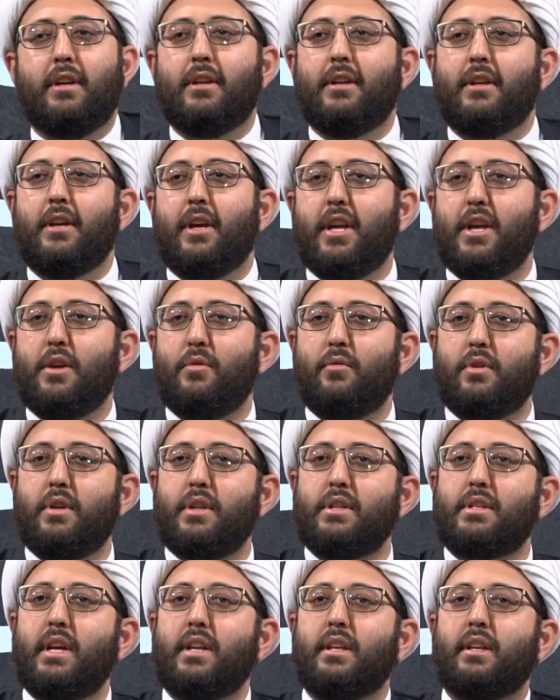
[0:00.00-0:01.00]
and he
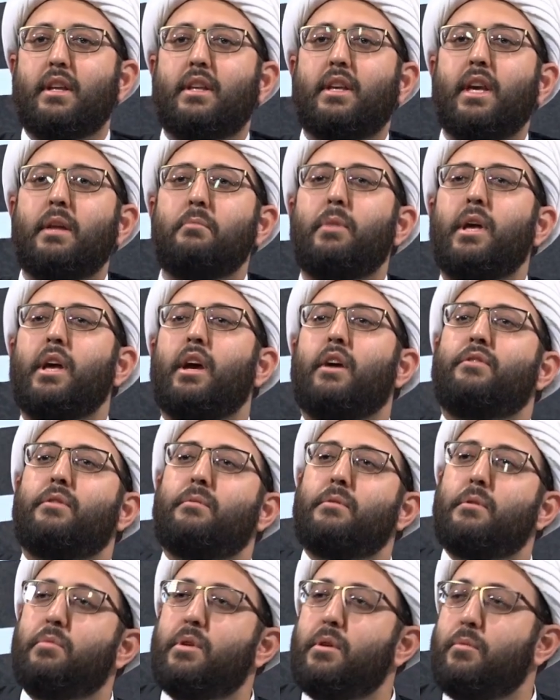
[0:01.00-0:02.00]
said, get bay'ah
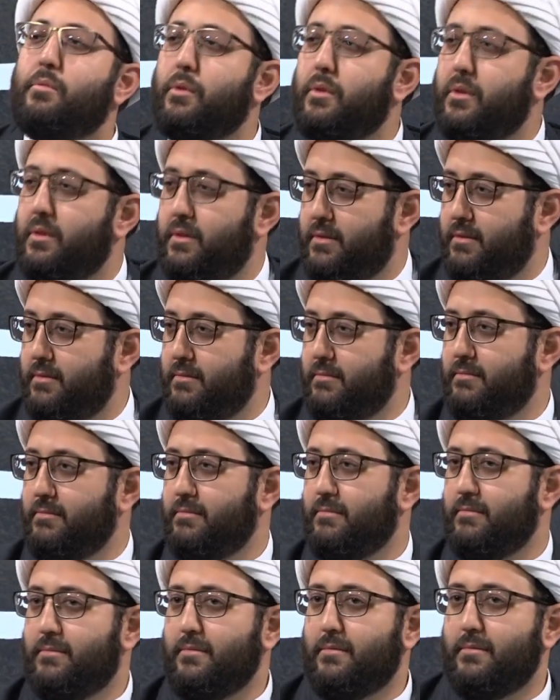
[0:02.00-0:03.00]
from the people.
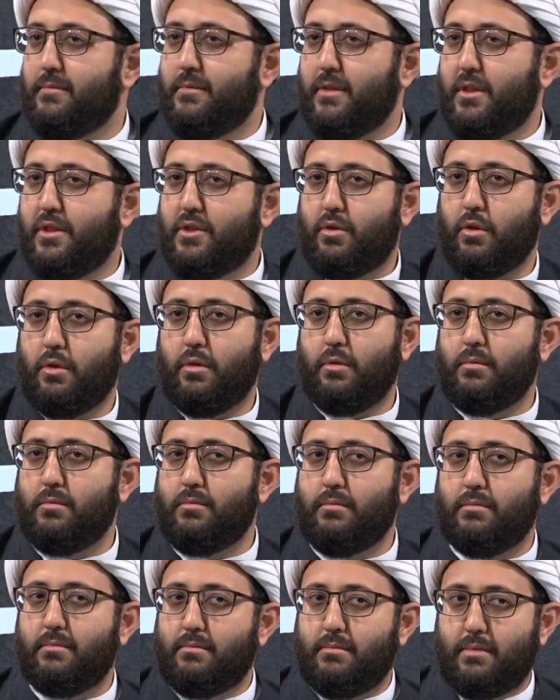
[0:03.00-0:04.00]
So
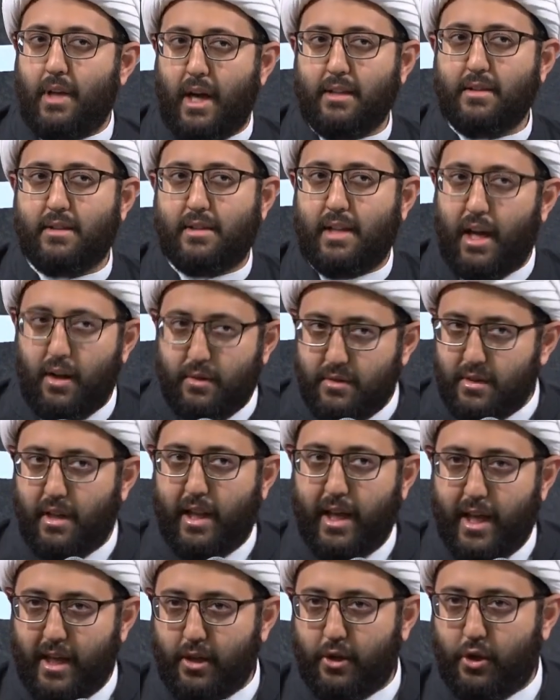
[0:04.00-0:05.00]
that sounds
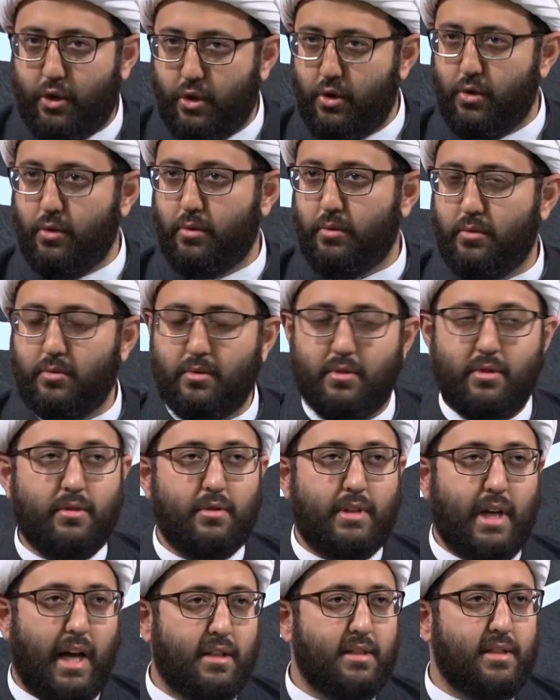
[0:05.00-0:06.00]
like coup.
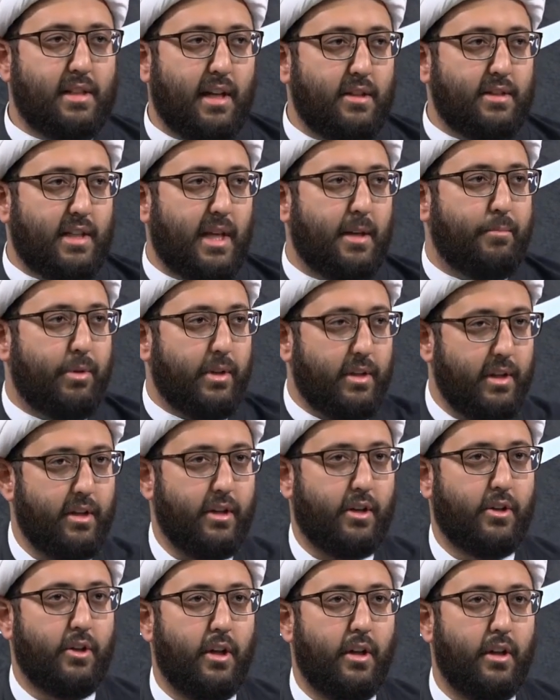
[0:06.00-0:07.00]
That sounds like
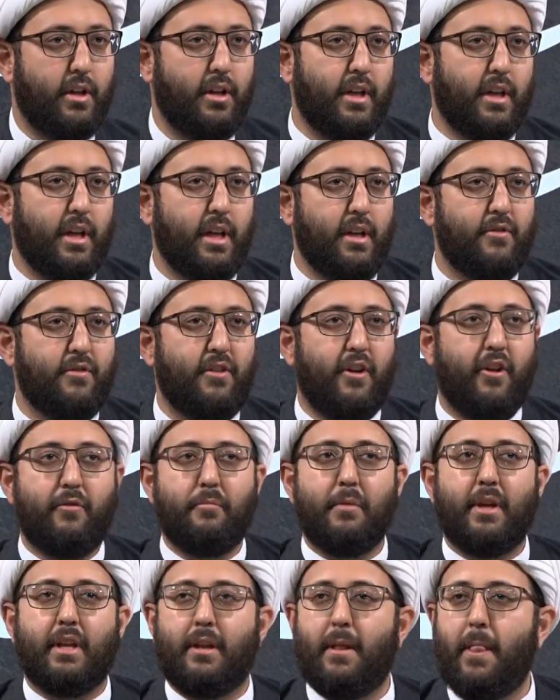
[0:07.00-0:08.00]
political
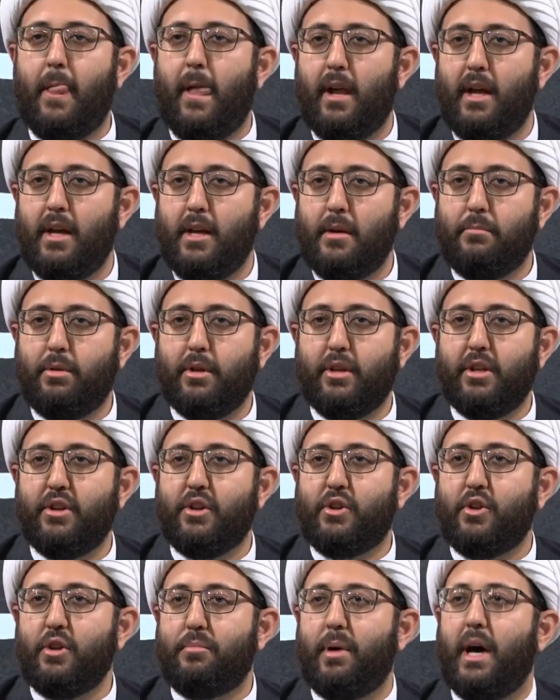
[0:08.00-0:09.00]
involvement,
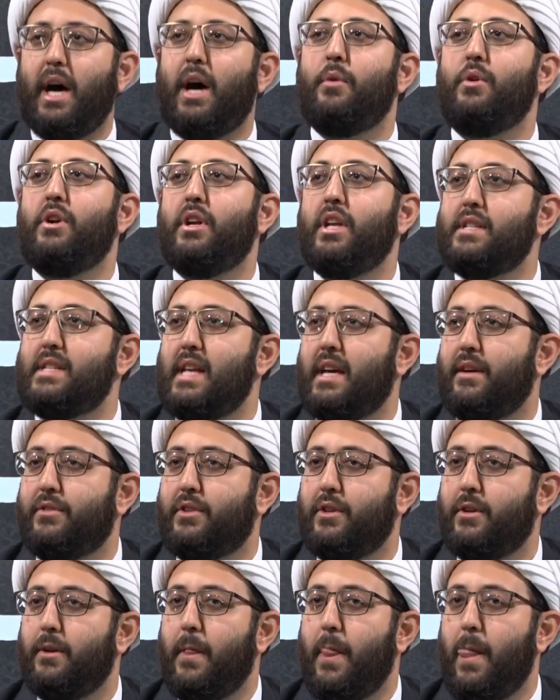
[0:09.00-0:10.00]
political power he's
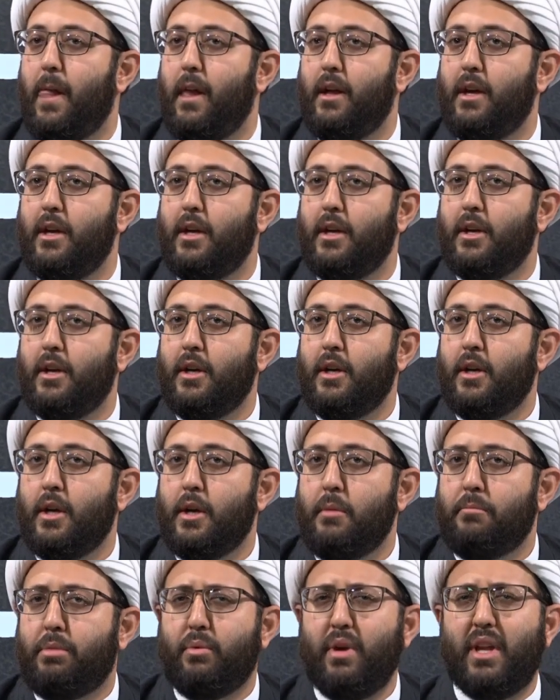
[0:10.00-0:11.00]
after.
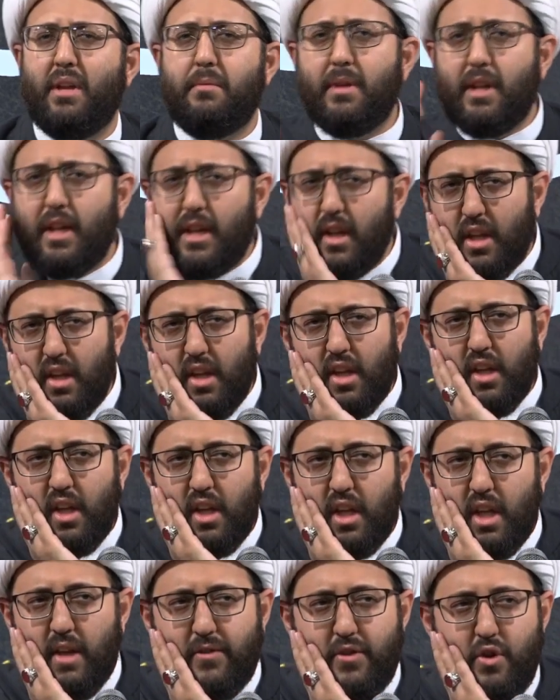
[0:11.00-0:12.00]
But wait a minute,
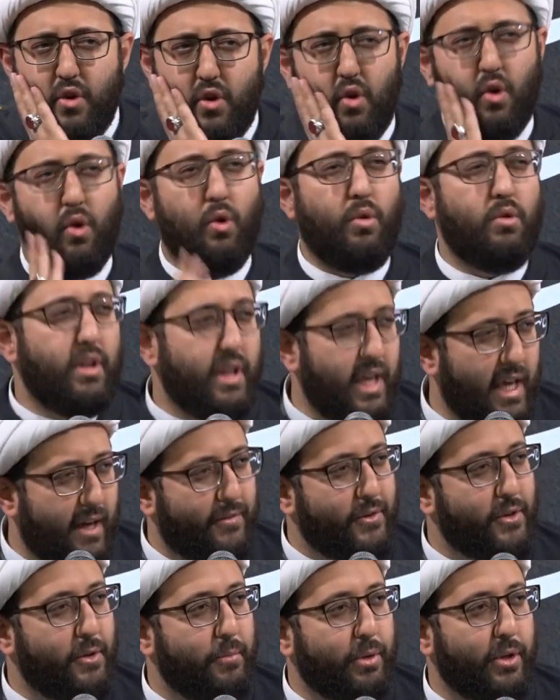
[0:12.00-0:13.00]
if you're only
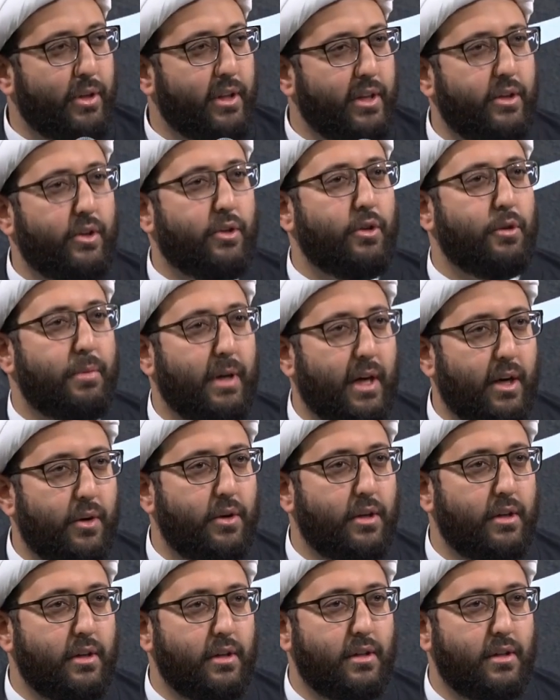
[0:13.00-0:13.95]
after political power,